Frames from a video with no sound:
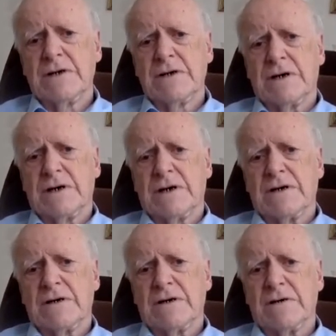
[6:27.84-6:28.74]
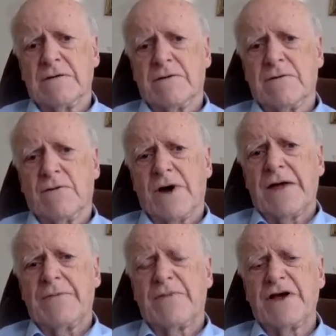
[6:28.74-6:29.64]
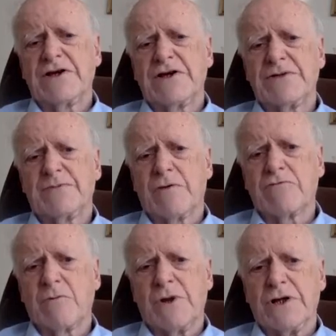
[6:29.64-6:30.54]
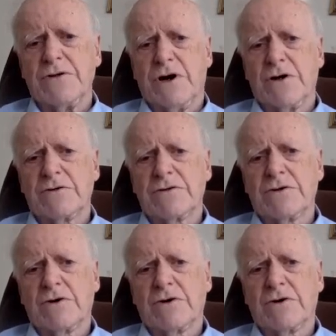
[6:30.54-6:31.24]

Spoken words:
while I think it is probably not